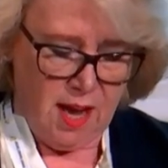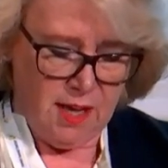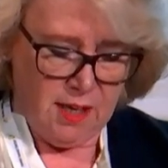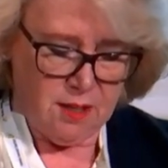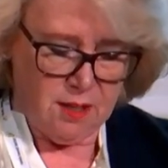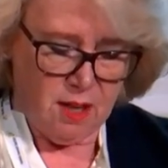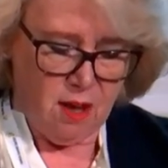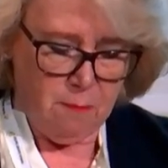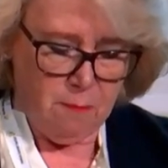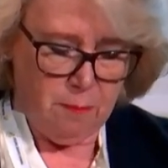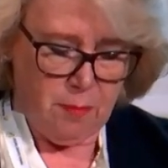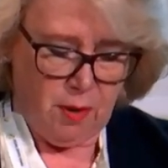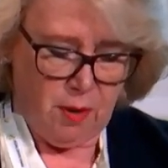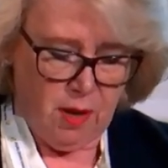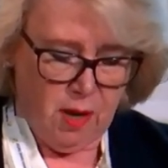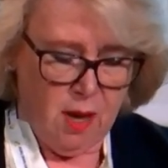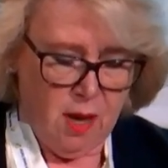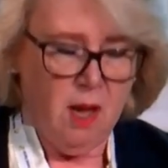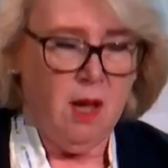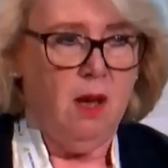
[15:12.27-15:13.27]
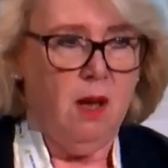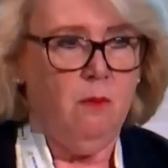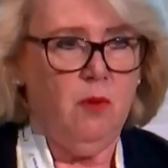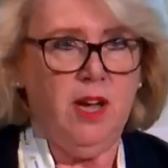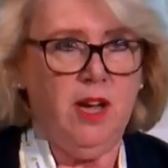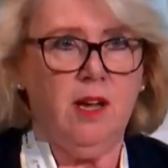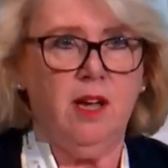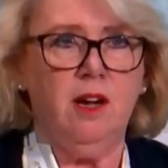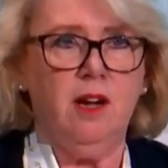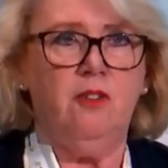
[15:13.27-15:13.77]
An example,
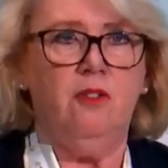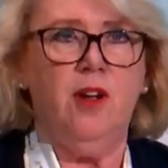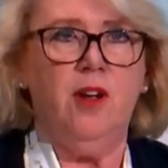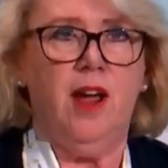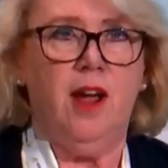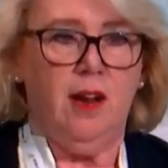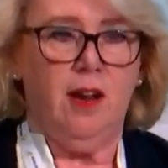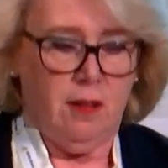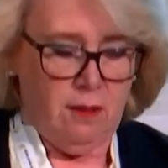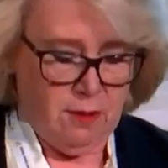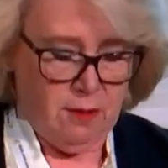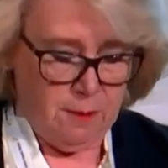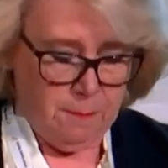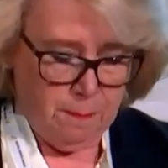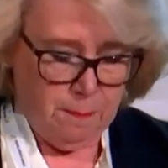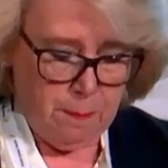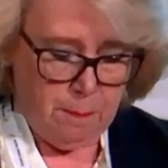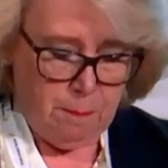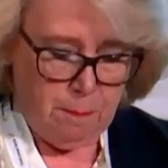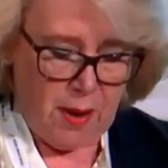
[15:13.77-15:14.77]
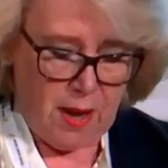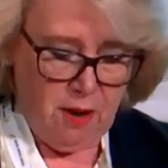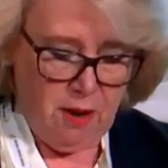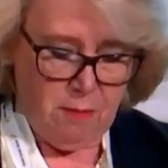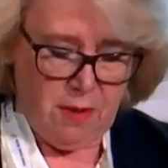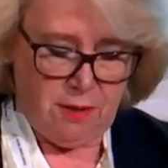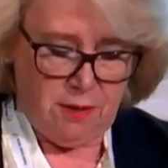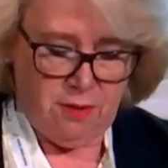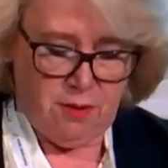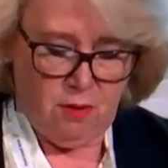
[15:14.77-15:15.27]
we can create
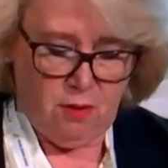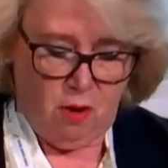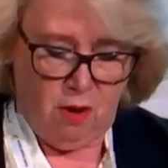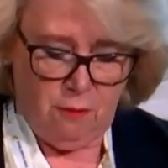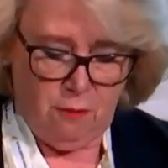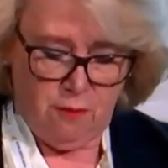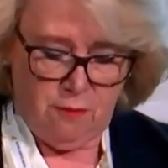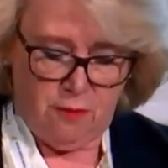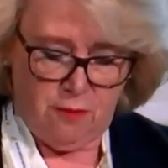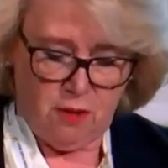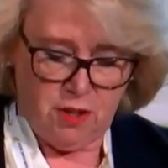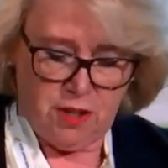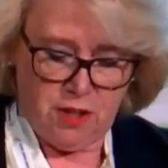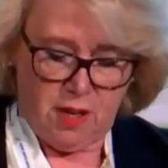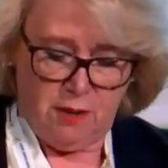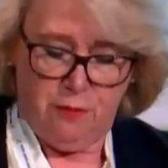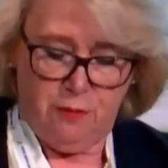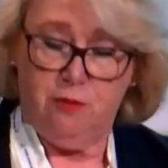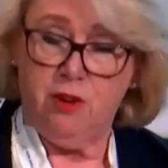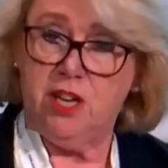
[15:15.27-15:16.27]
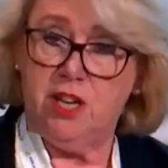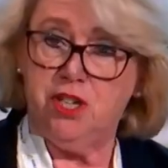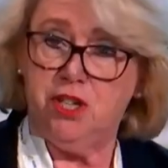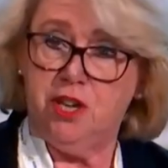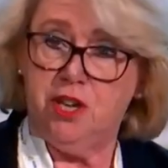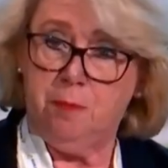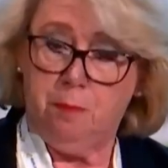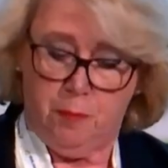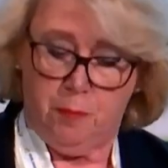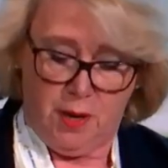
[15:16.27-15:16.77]
biomethanol for fossil-free
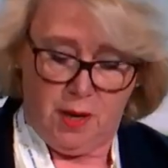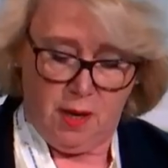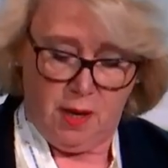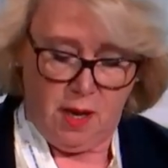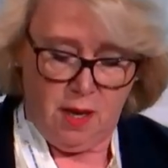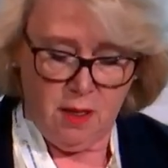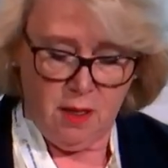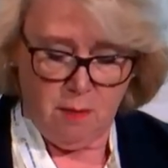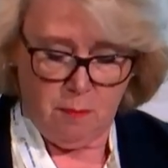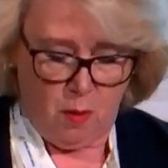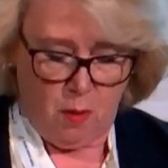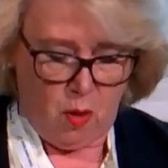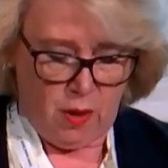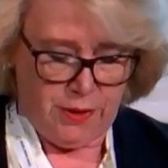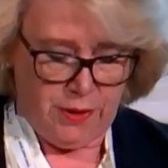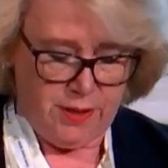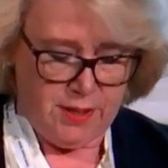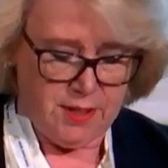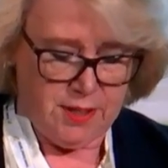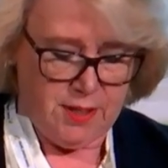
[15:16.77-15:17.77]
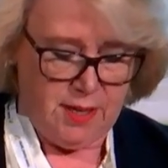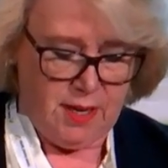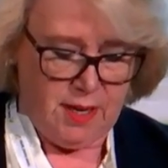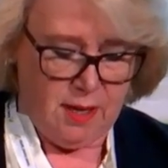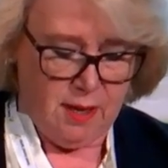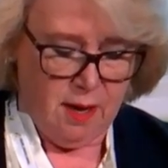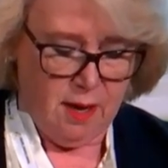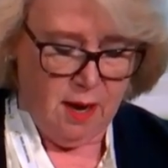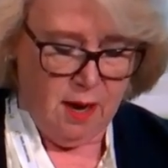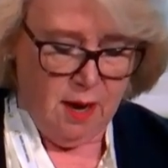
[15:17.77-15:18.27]
shipping in the Baltic
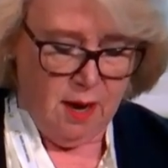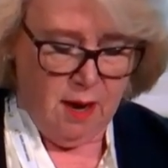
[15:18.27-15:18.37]
Sea,